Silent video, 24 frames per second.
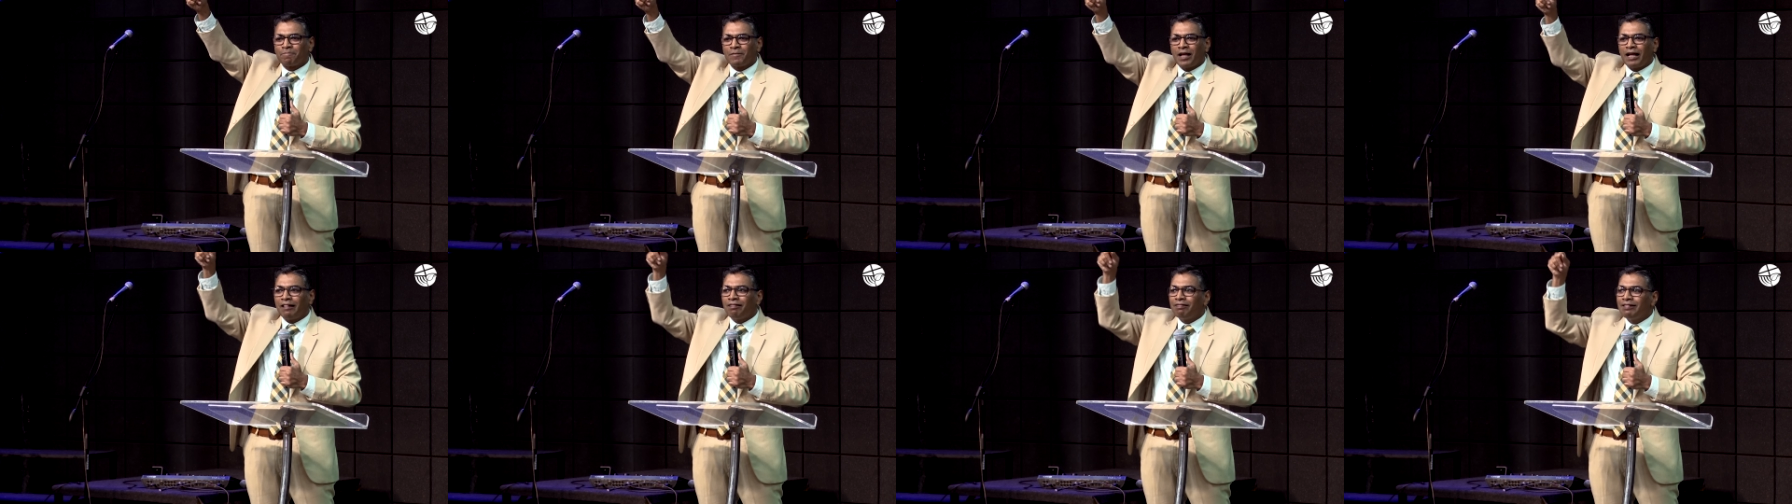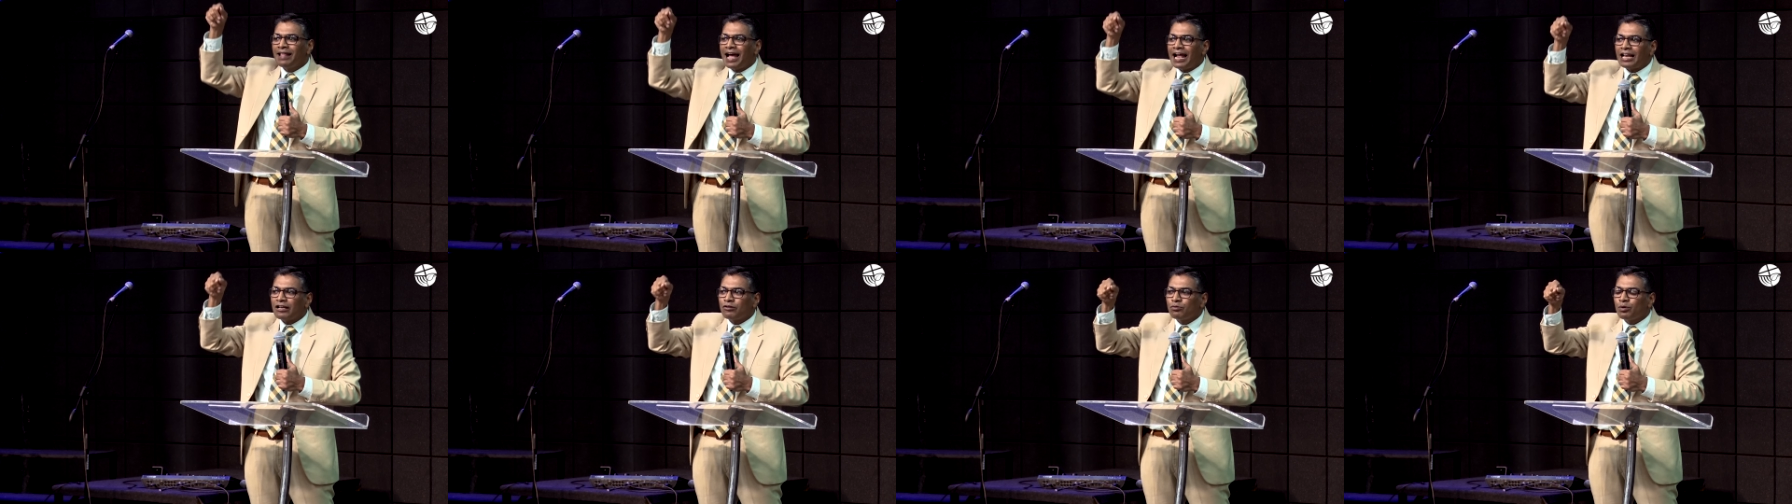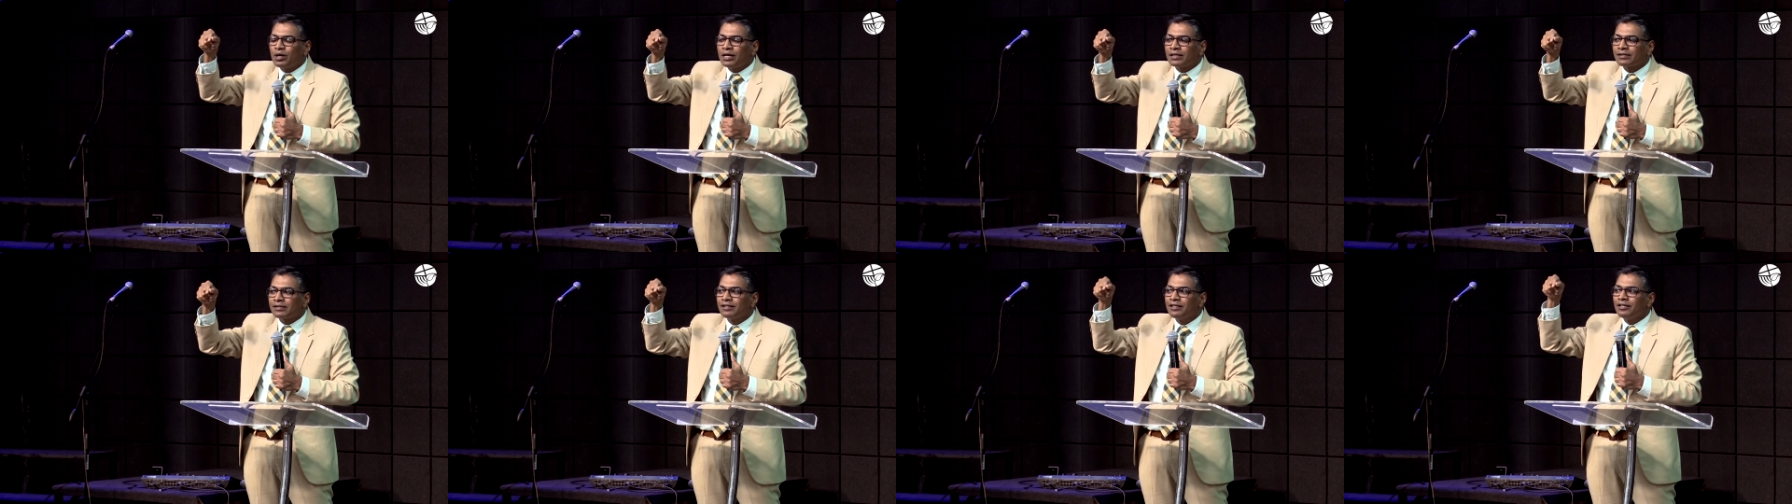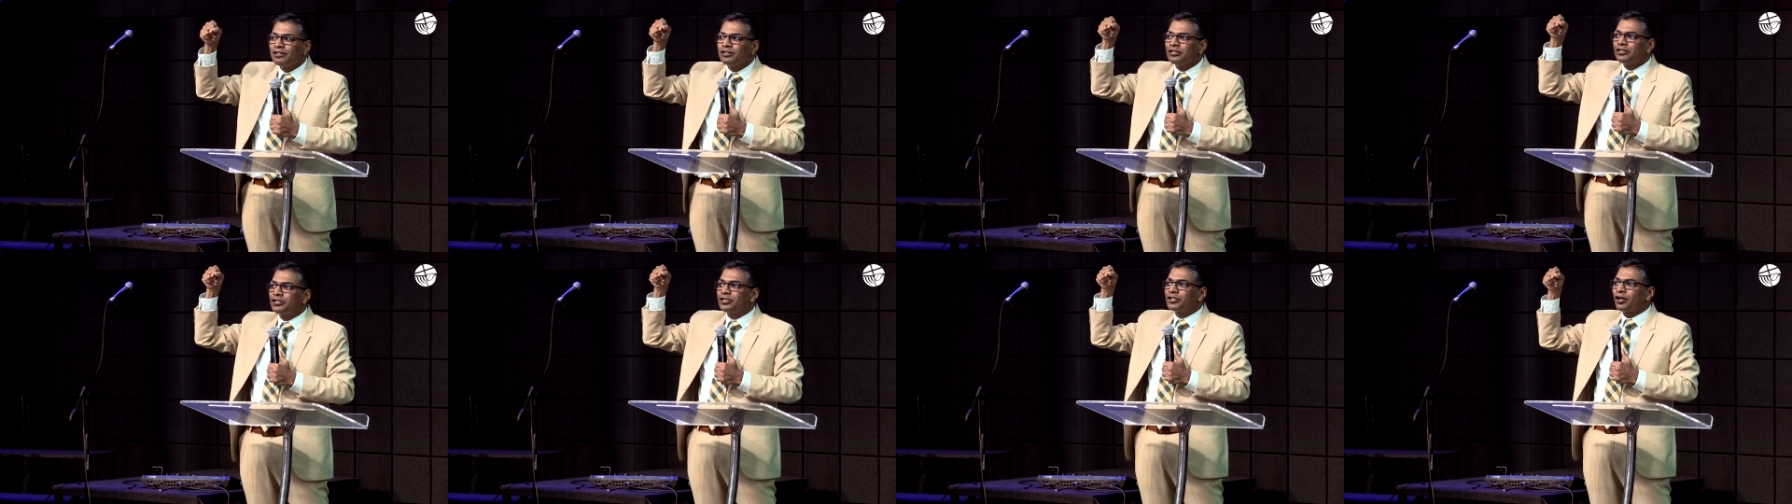And that was
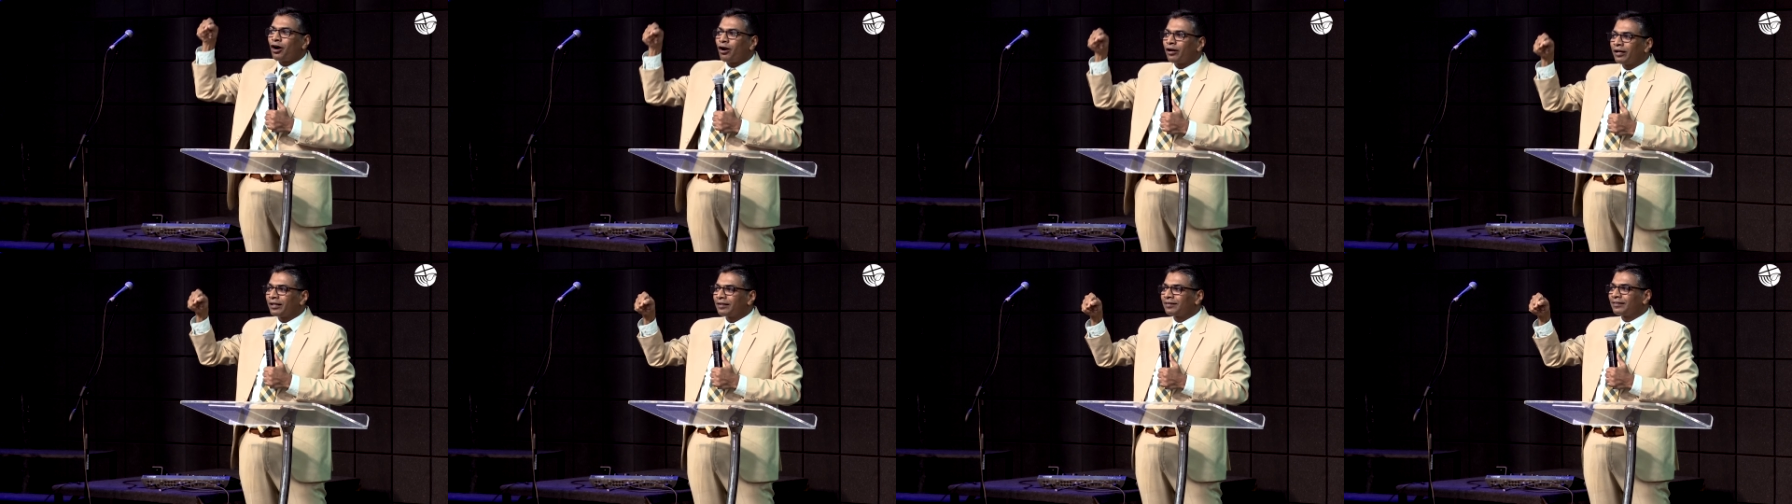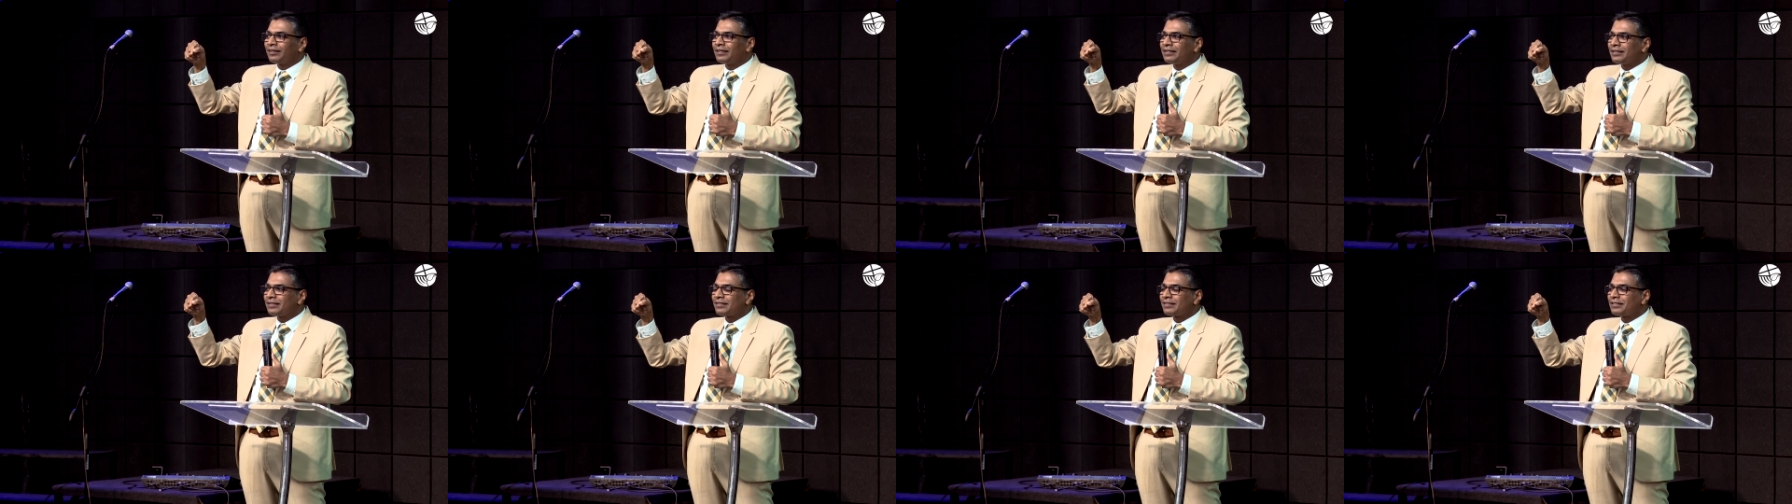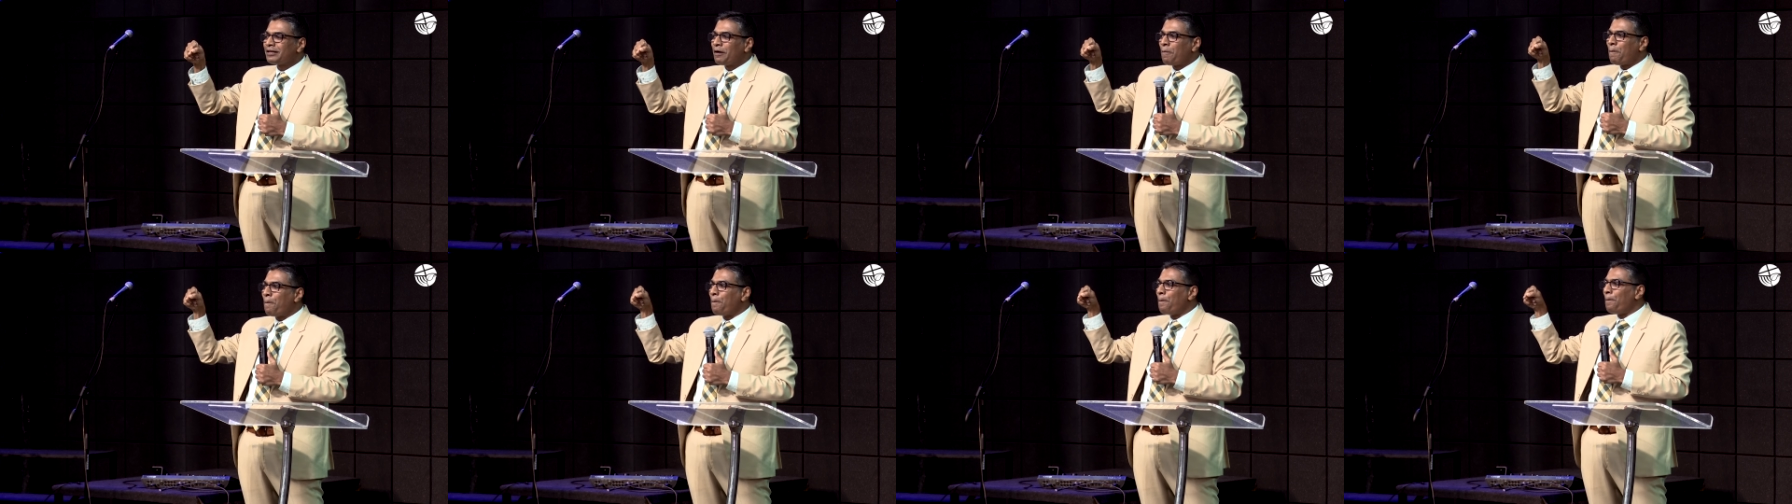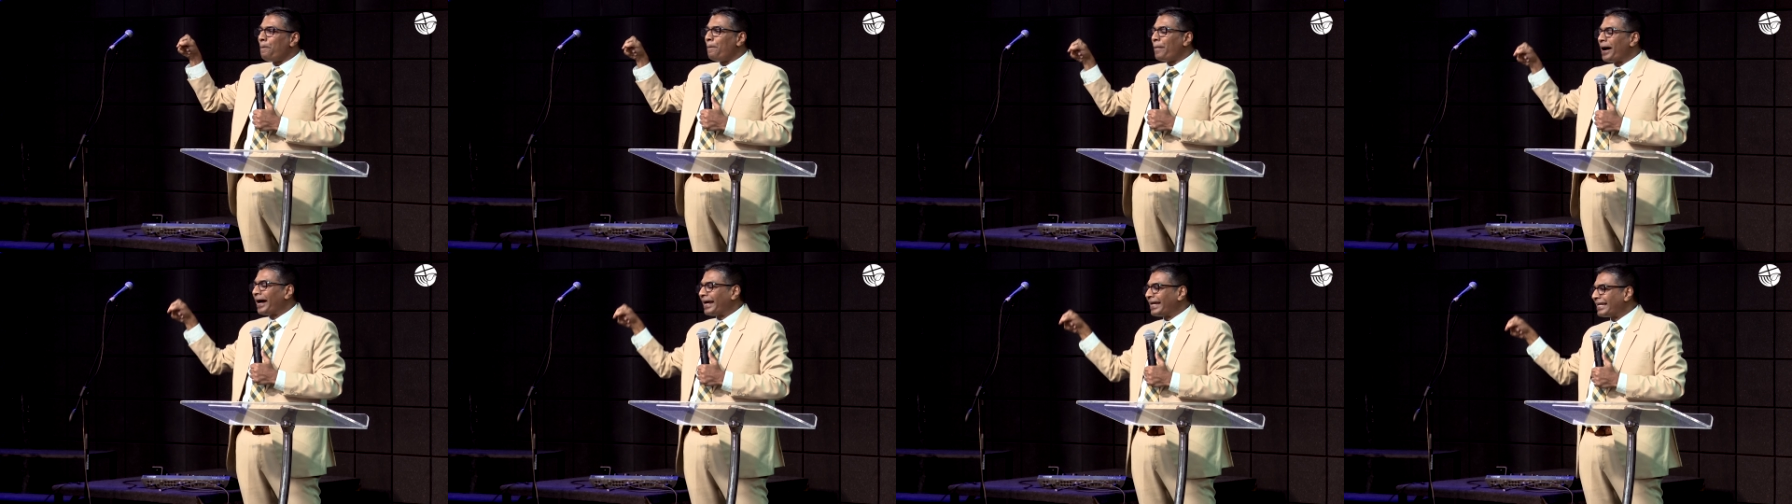Jonathan's
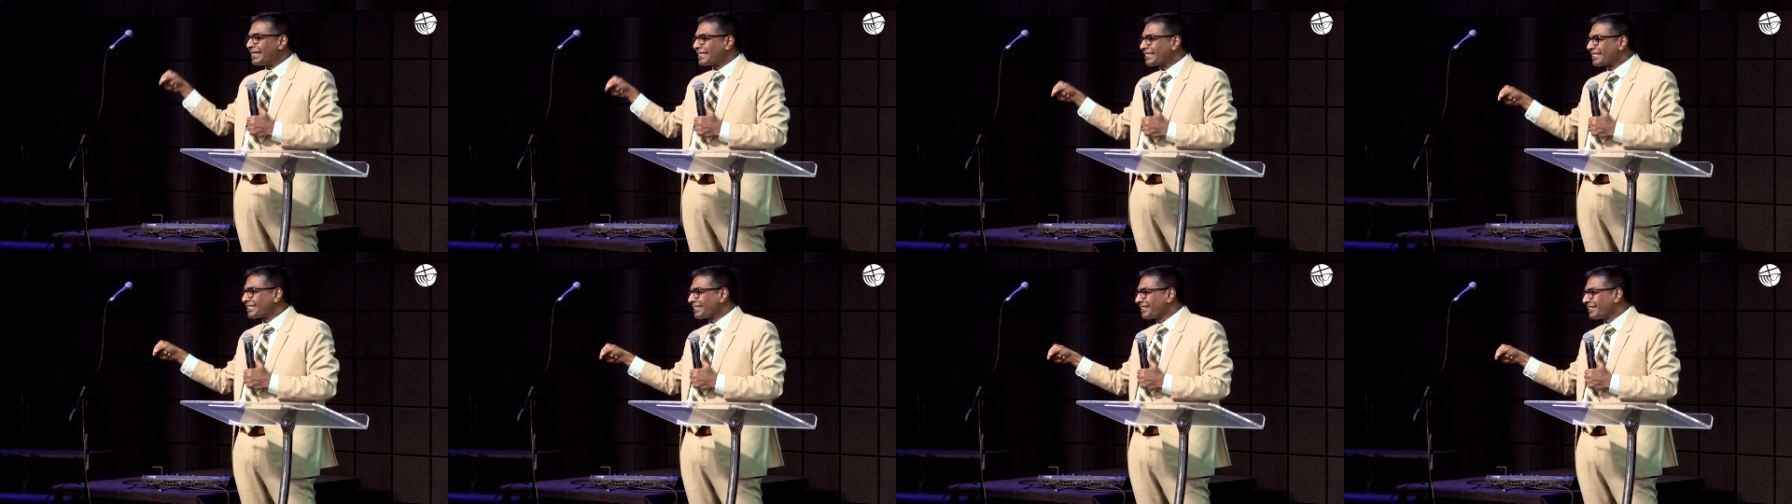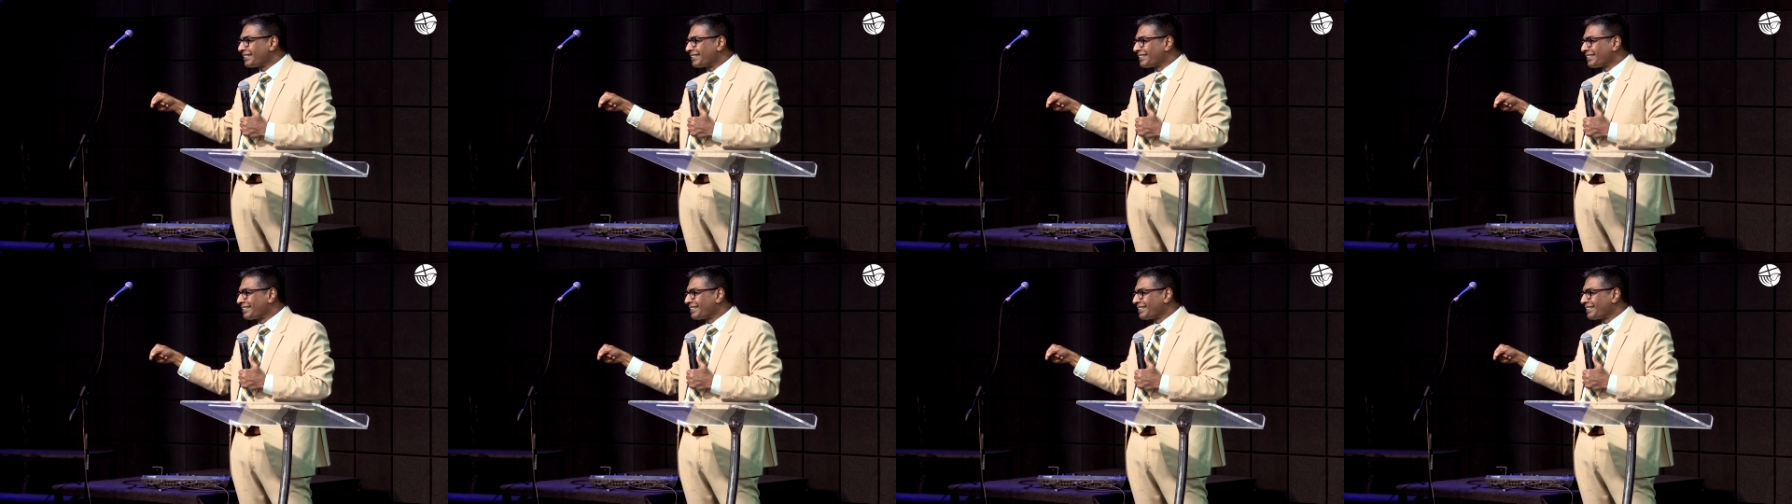mindset.